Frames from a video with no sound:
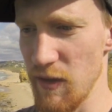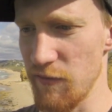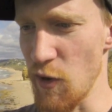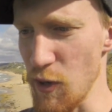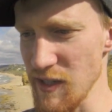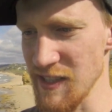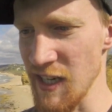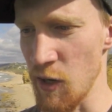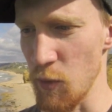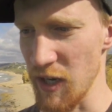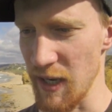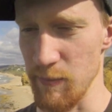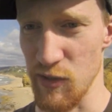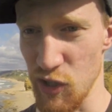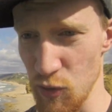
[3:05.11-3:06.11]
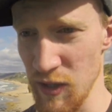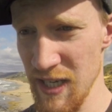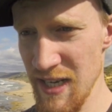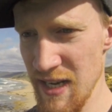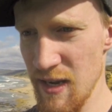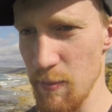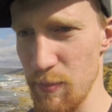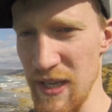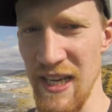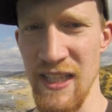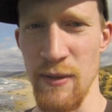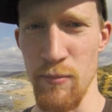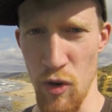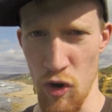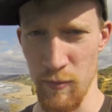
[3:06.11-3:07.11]
Focusing on what I'm doing, being in
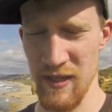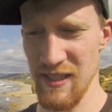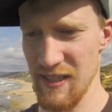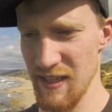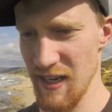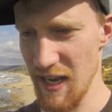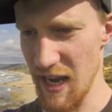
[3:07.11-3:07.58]
the moment,